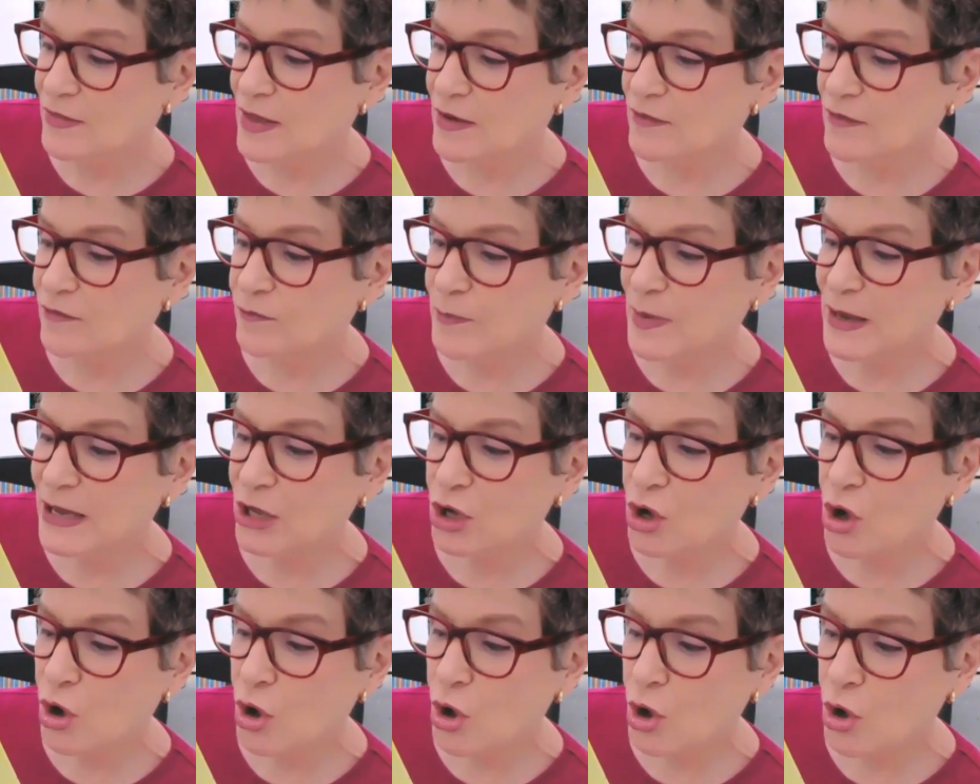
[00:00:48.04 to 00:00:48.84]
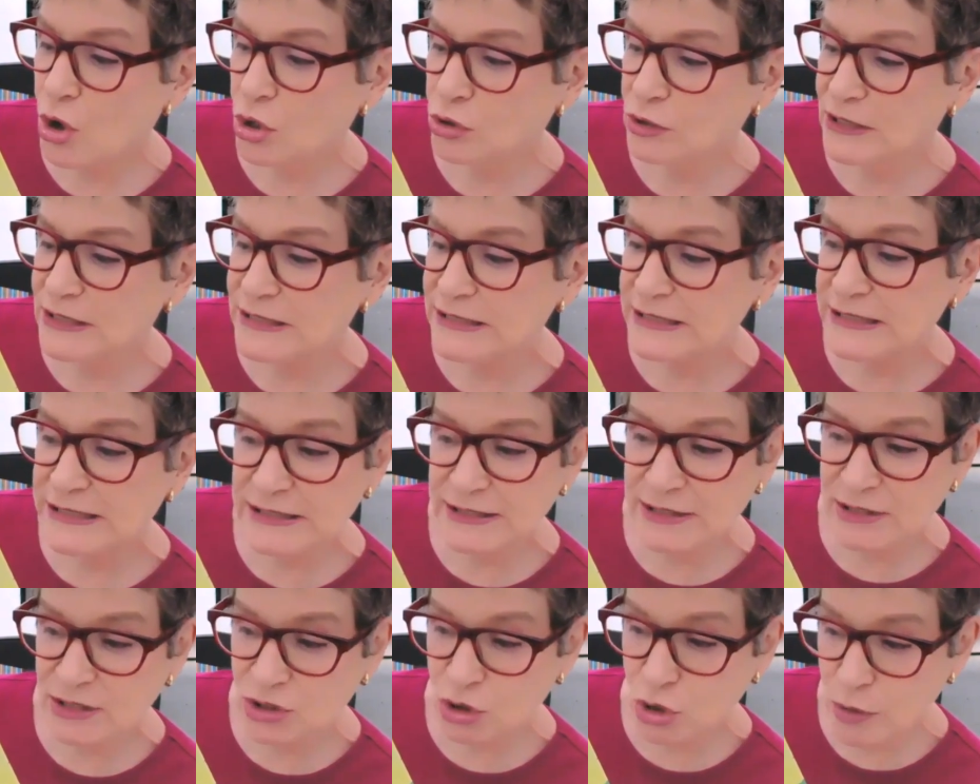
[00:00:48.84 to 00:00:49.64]
They've been called
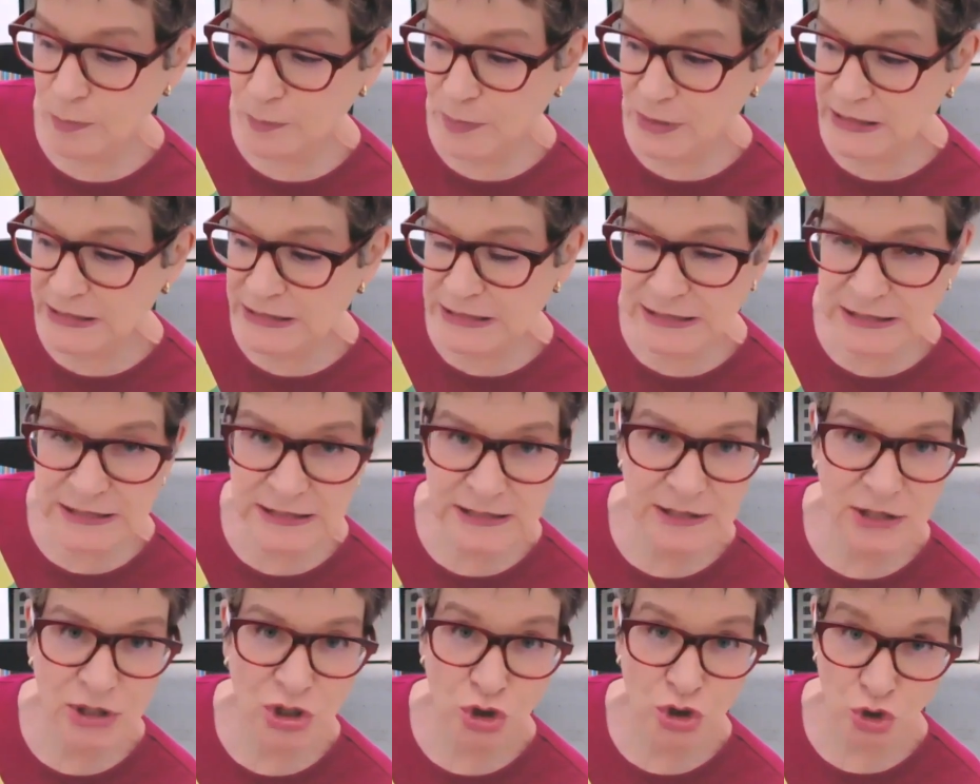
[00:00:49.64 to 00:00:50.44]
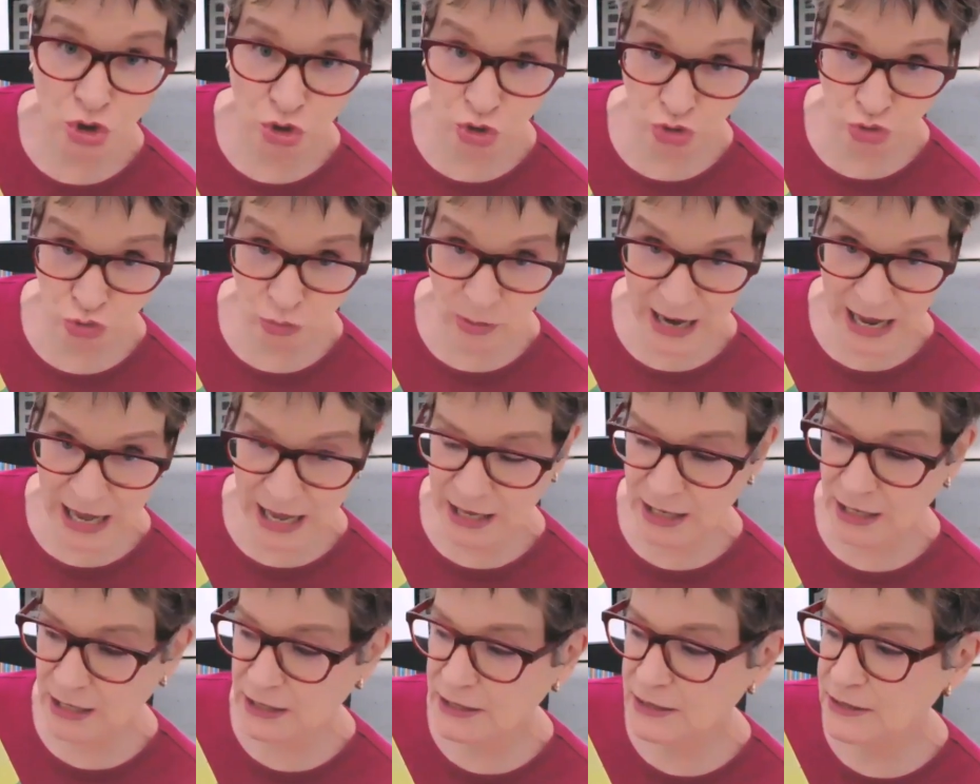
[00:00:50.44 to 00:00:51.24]
serpents,
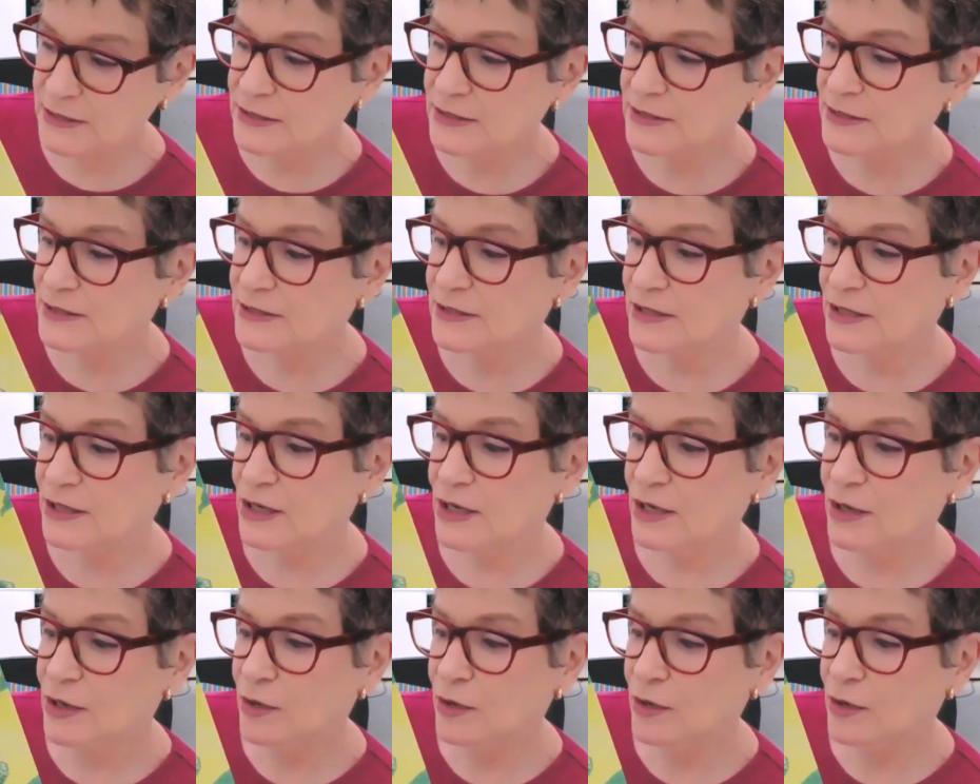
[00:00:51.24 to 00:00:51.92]
dragons,